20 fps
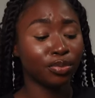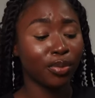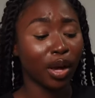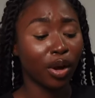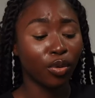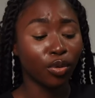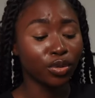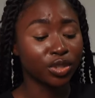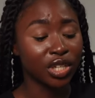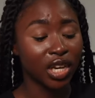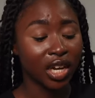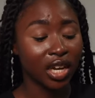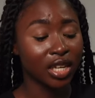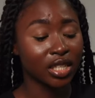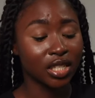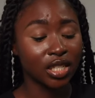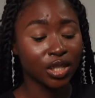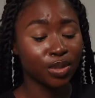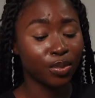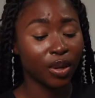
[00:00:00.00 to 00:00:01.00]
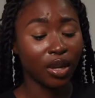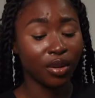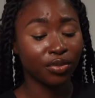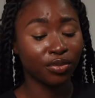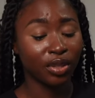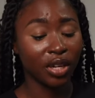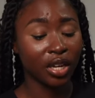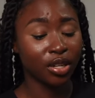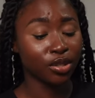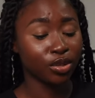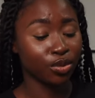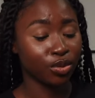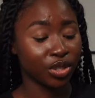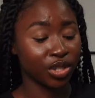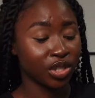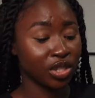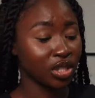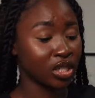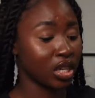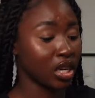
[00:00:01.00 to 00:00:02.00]
My whole jacket is smelling food. I need to
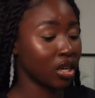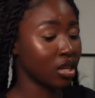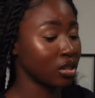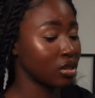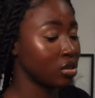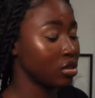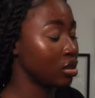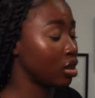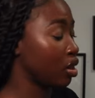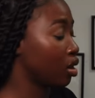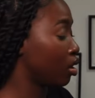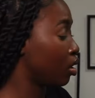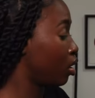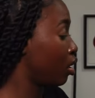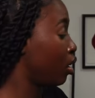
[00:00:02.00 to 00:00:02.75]
wash the jacket today.